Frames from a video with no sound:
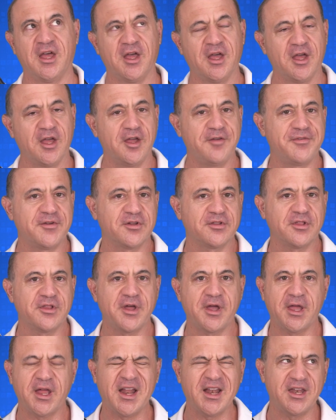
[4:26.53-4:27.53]
If you're
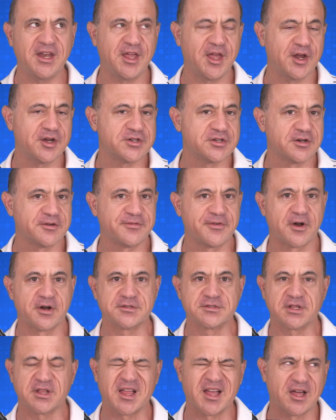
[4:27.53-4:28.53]
looking to get your
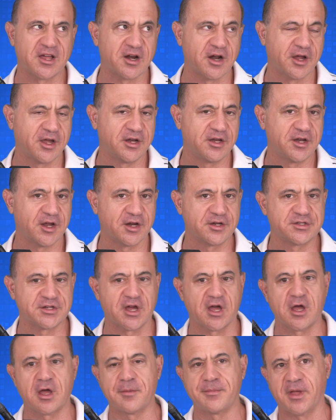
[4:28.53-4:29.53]
first cloud architect
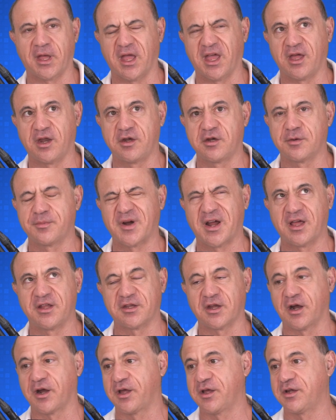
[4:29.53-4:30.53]
job, enterprise
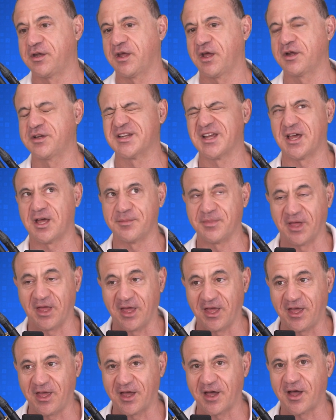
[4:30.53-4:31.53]
architect job,
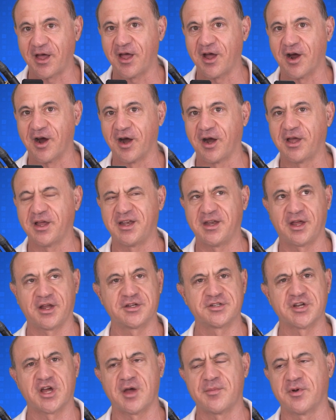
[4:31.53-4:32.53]
A I architect
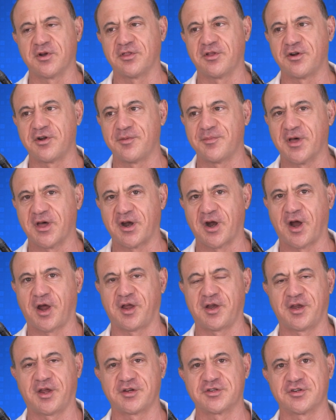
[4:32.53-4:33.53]
job, or learn about
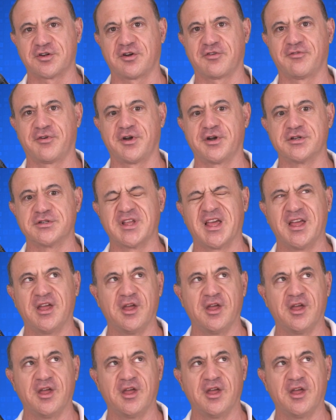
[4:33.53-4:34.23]
architecture careers,